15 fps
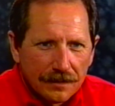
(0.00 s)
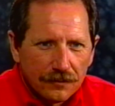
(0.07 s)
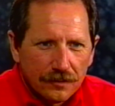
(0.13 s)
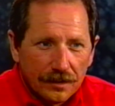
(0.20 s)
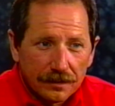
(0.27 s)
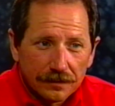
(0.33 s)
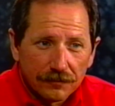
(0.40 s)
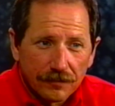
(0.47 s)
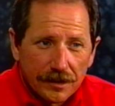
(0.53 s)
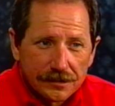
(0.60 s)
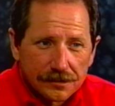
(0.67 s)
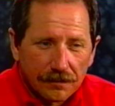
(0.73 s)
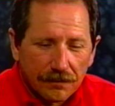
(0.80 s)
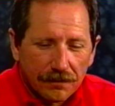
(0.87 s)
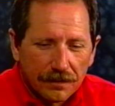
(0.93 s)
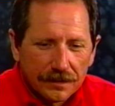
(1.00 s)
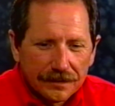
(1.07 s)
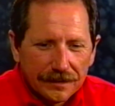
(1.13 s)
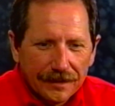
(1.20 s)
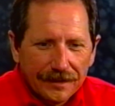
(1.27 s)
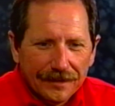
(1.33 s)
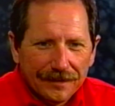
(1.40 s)
Very good race car,
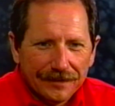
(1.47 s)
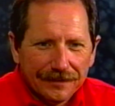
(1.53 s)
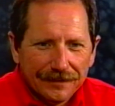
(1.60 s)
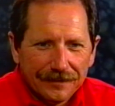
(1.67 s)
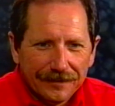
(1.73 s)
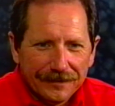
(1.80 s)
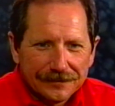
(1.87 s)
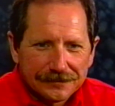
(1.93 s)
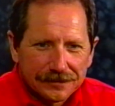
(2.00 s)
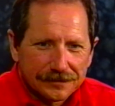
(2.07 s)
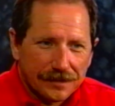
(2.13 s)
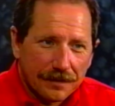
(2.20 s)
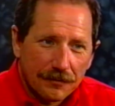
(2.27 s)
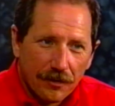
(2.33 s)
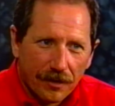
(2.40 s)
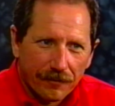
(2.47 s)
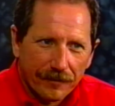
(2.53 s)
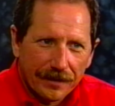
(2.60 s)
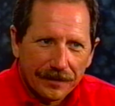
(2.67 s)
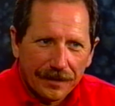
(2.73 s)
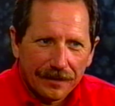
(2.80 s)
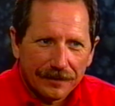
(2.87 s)
and it's the same car I
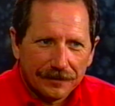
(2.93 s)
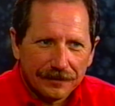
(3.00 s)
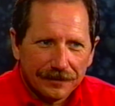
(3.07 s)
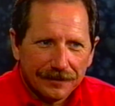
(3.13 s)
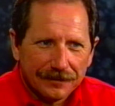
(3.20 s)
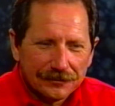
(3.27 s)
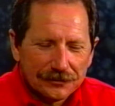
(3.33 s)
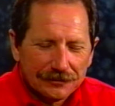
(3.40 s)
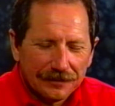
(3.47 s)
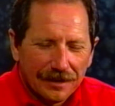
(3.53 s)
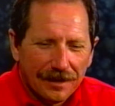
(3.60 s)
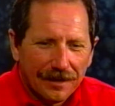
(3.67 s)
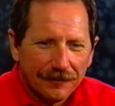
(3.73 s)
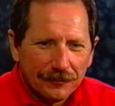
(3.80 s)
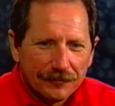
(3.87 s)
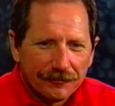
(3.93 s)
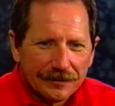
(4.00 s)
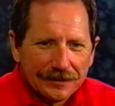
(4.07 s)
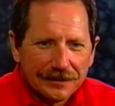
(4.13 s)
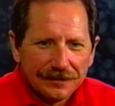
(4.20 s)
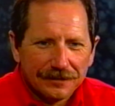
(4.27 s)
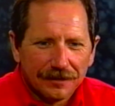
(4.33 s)
ran down in, in July. We
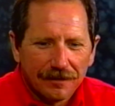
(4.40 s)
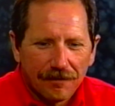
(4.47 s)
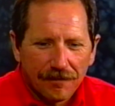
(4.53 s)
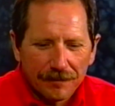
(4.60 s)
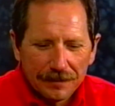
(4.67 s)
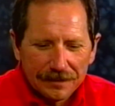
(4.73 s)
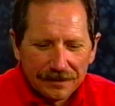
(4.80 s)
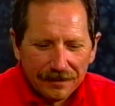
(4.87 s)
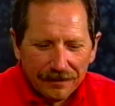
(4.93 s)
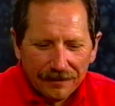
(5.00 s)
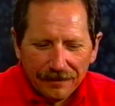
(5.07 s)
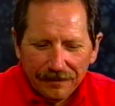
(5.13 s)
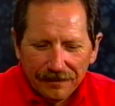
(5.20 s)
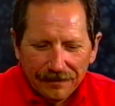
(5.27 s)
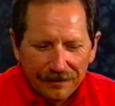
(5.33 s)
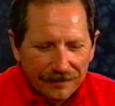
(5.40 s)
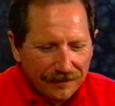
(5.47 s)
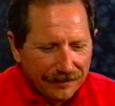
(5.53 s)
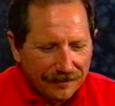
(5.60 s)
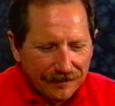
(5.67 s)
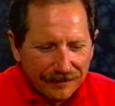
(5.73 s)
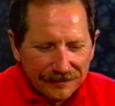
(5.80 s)
redid the car, but
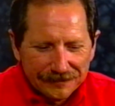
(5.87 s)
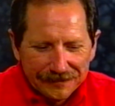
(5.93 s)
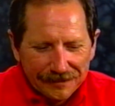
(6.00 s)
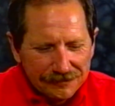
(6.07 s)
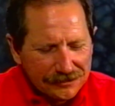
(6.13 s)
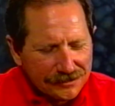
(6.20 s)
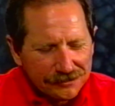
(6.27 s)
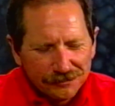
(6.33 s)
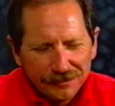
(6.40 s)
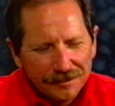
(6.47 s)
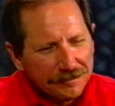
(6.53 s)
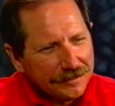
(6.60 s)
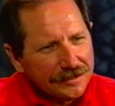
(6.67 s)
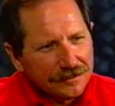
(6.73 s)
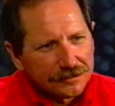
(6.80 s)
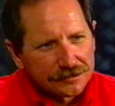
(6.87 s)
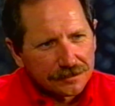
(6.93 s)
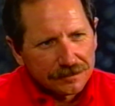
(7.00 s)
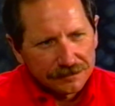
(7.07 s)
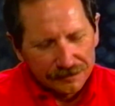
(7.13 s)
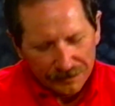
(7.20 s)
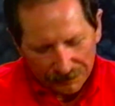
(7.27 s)
uh, it was just one of them deals.
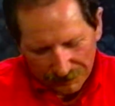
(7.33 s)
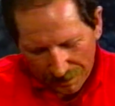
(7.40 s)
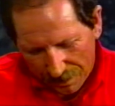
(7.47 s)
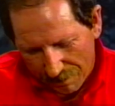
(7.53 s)
You know, the